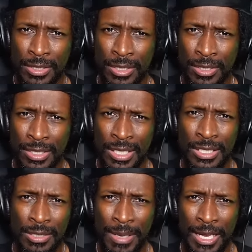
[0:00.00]
to teach
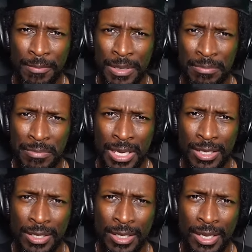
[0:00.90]
them how to be
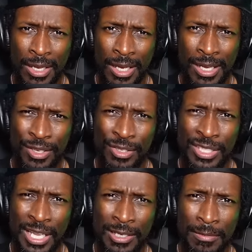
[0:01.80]
men, and you're
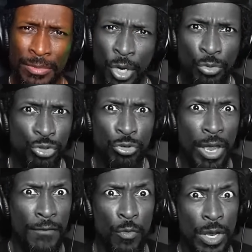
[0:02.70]
telling them, don't you
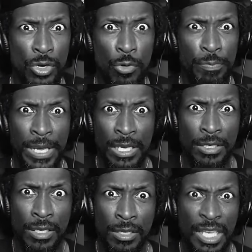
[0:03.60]
ever wear no pink.
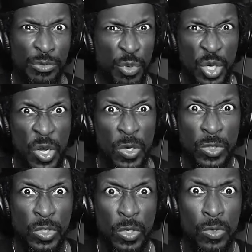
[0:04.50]
That's what girls
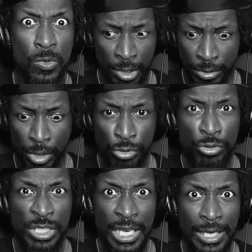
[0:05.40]
do. Don't you
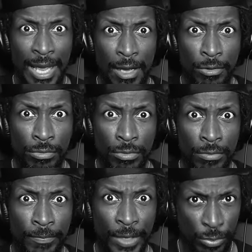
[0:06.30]
sit down.
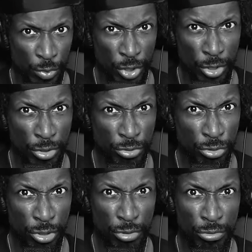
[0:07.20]
That's what girls
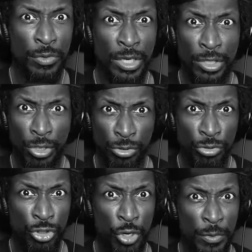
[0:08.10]
do. Don't you
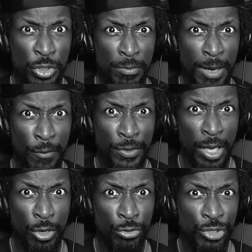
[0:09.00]
chew with your mouth
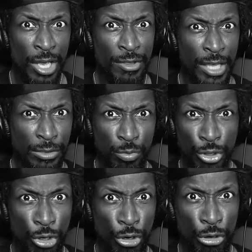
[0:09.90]
closed. That's what
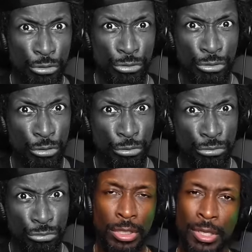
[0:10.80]
girls do.
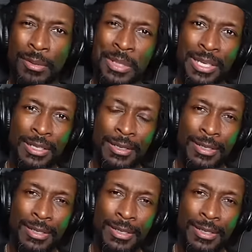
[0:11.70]
You know what I mean?